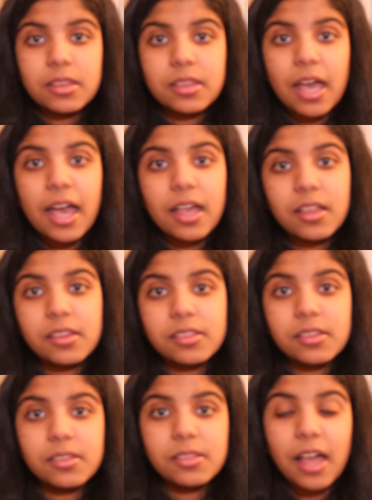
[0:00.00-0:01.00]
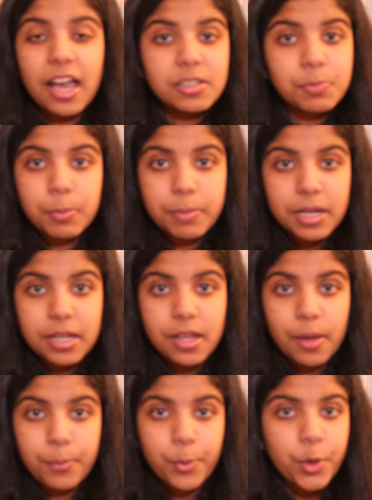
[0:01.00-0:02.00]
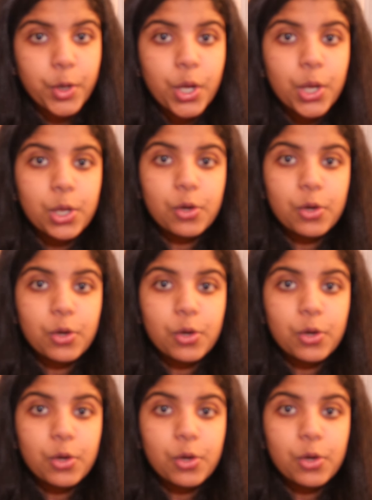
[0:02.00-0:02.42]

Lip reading: that lines per minute number,